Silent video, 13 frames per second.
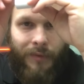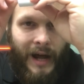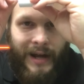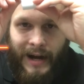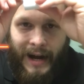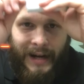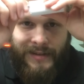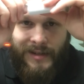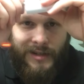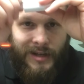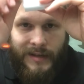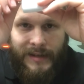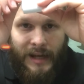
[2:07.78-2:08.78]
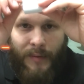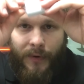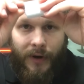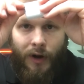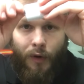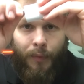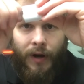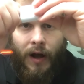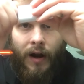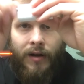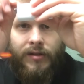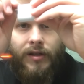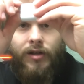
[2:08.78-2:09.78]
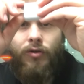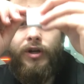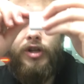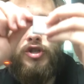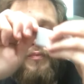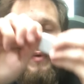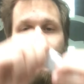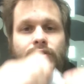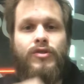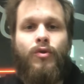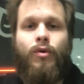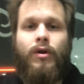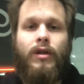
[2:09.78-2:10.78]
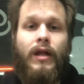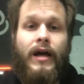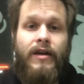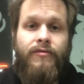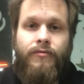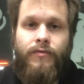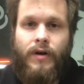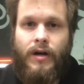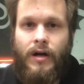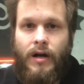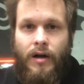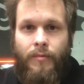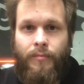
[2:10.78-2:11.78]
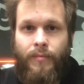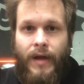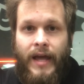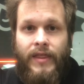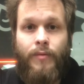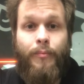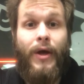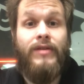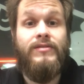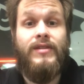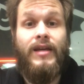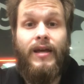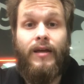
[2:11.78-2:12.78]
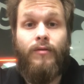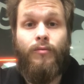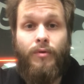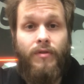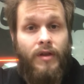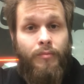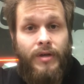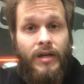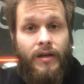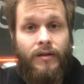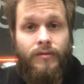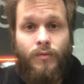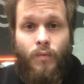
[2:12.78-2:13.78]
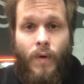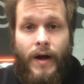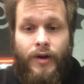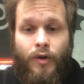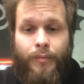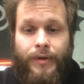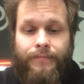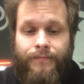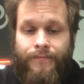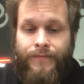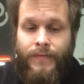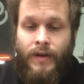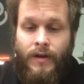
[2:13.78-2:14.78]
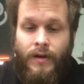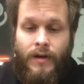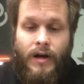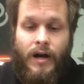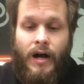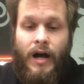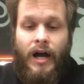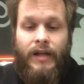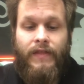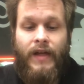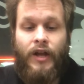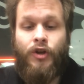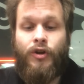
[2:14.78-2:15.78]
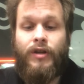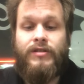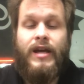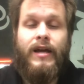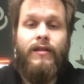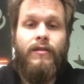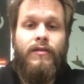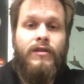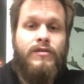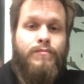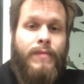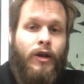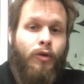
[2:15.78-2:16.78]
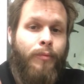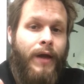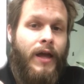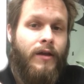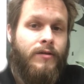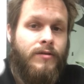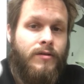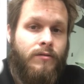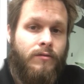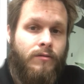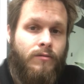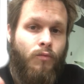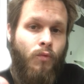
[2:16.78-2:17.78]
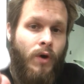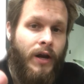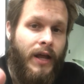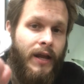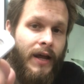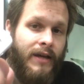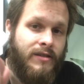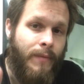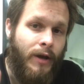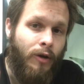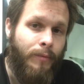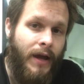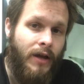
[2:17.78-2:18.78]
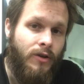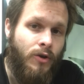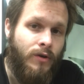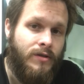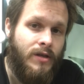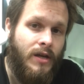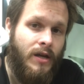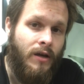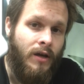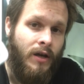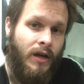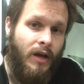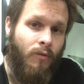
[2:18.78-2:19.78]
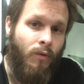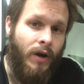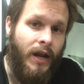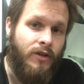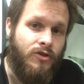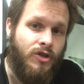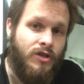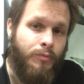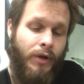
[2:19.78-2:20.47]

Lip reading: But I'd suggest keeping it open, honestly. You'll get your best coil life and the best hit with it being wide open. And then you're going to take this metal band. One end has a metal band, you can see. And one end's just a